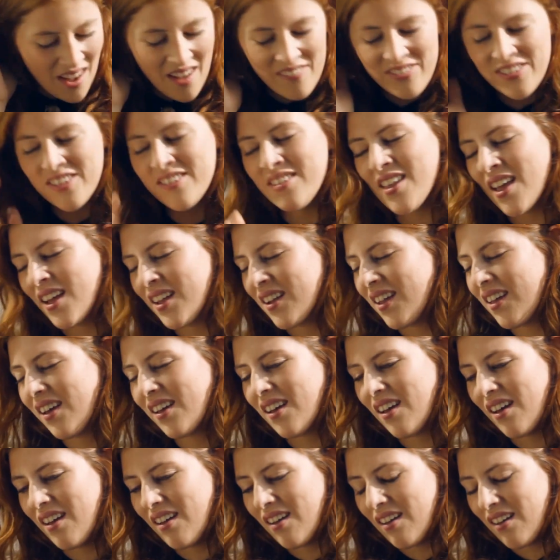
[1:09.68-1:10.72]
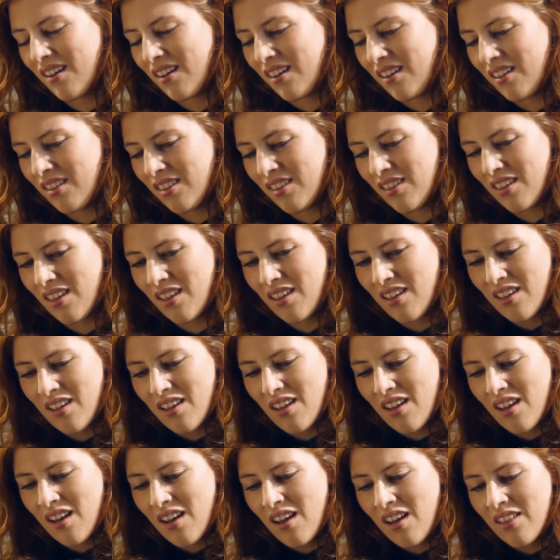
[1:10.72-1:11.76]
have to say, like,
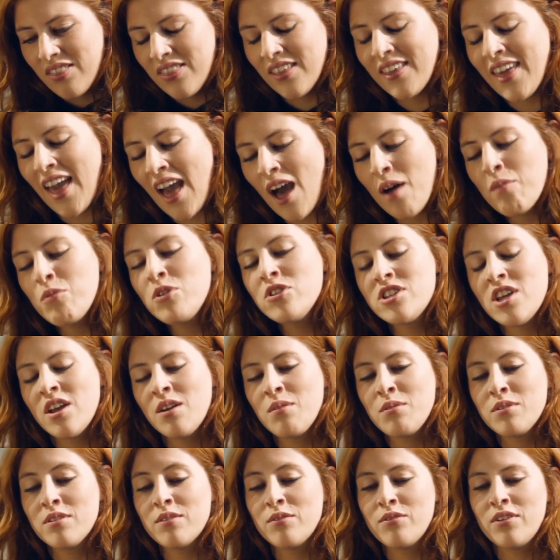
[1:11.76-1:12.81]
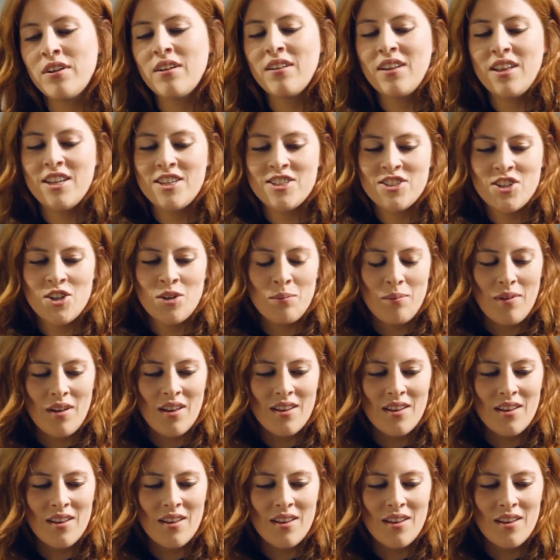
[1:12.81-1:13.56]
the camel toe was a real issue,